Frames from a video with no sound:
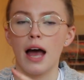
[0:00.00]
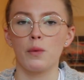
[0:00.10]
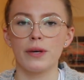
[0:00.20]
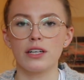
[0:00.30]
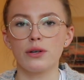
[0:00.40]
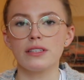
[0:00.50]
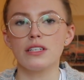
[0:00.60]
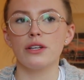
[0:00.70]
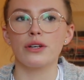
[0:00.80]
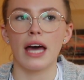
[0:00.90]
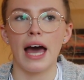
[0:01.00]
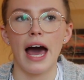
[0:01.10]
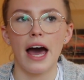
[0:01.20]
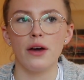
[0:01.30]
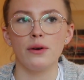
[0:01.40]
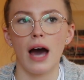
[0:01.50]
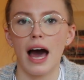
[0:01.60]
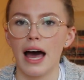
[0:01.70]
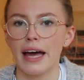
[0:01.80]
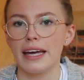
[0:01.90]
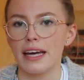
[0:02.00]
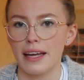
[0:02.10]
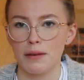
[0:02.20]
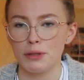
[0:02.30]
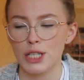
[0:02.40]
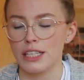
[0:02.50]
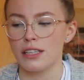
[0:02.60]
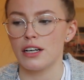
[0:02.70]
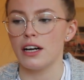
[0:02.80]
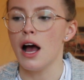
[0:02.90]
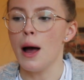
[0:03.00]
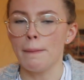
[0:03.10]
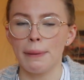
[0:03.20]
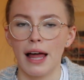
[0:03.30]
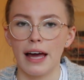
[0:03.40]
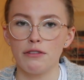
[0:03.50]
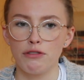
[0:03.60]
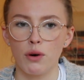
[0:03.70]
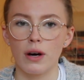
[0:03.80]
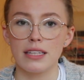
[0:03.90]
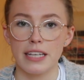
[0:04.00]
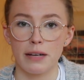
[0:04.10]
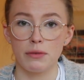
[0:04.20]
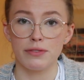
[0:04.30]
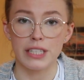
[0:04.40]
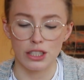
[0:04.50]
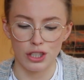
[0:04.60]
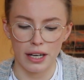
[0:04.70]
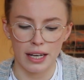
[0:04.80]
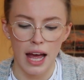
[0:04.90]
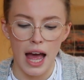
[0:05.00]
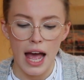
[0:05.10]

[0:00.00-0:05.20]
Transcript: We are going to look at how I, in particular, plan for a term of teaching.